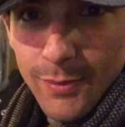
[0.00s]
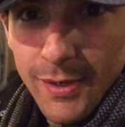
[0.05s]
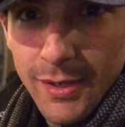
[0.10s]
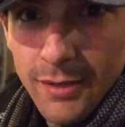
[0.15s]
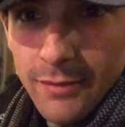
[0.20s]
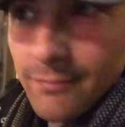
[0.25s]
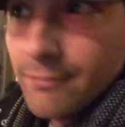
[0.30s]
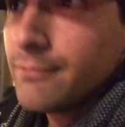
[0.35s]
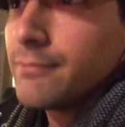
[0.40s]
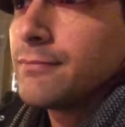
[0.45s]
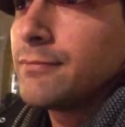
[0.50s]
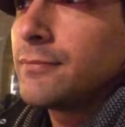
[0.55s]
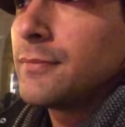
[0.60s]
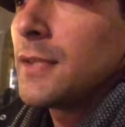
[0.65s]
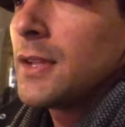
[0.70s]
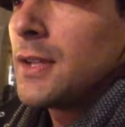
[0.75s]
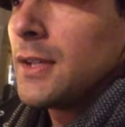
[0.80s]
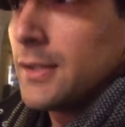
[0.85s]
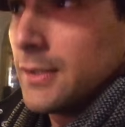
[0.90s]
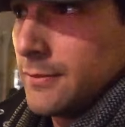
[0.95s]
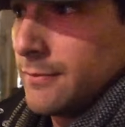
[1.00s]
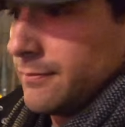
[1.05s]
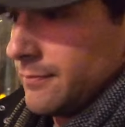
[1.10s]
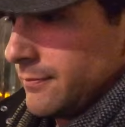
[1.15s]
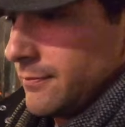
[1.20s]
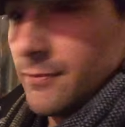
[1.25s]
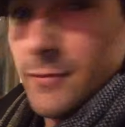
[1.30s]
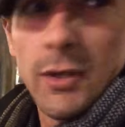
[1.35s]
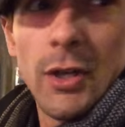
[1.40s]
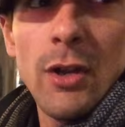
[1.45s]
weird
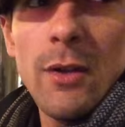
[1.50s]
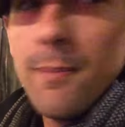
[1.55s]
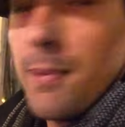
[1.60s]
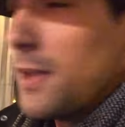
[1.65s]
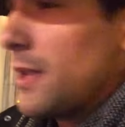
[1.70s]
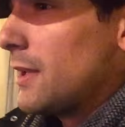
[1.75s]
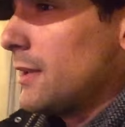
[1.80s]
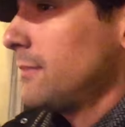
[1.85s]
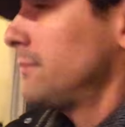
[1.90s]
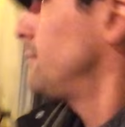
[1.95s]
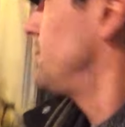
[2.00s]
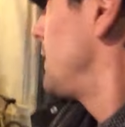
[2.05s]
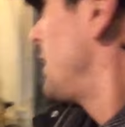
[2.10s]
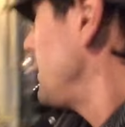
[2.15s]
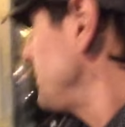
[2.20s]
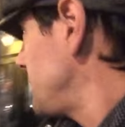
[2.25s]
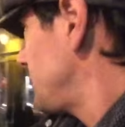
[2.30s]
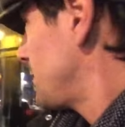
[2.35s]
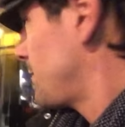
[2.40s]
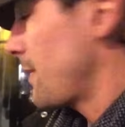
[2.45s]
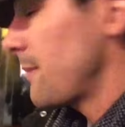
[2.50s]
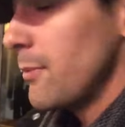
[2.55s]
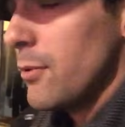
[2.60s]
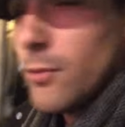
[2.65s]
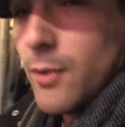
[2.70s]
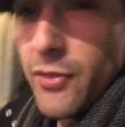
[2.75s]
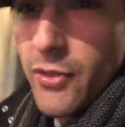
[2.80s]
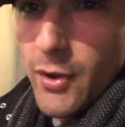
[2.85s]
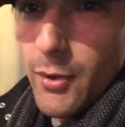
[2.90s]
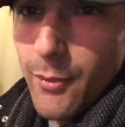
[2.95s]
European
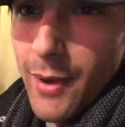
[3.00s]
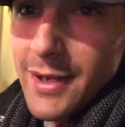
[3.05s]
people with their